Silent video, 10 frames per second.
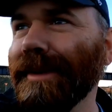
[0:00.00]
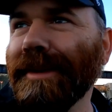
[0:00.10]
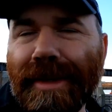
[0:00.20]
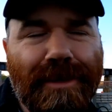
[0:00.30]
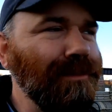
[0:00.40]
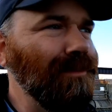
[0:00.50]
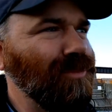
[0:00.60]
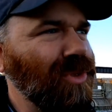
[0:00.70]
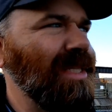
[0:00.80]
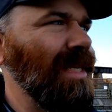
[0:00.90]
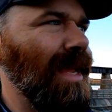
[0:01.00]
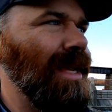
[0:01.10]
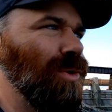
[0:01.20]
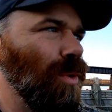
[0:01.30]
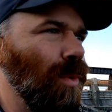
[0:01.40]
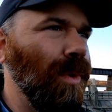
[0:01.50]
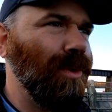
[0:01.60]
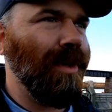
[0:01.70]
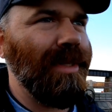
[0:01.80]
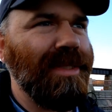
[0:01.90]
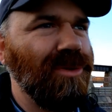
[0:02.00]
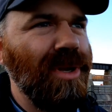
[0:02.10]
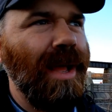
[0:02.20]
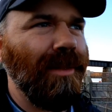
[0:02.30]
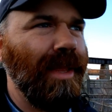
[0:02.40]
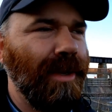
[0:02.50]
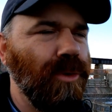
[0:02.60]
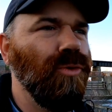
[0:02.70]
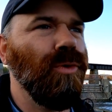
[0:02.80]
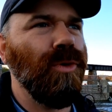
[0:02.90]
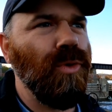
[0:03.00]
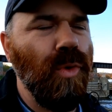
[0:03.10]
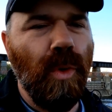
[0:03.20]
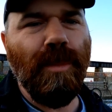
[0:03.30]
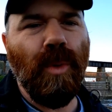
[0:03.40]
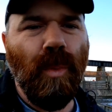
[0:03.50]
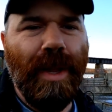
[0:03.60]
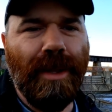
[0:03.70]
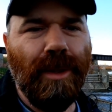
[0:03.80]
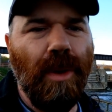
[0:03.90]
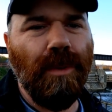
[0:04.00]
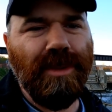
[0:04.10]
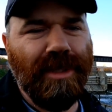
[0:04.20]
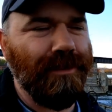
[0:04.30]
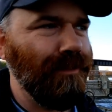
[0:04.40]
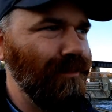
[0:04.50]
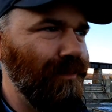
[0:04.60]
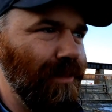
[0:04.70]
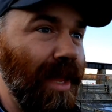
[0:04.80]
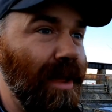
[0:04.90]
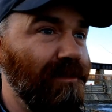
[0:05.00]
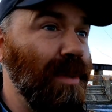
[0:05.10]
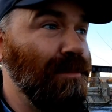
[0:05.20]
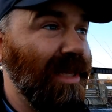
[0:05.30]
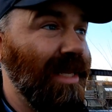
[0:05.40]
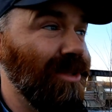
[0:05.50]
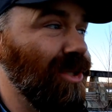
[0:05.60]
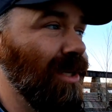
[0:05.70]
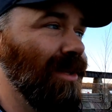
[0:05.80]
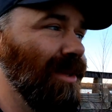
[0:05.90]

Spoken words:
Like, just in case you were wondering, these are not like normal white clothes that have been bleached.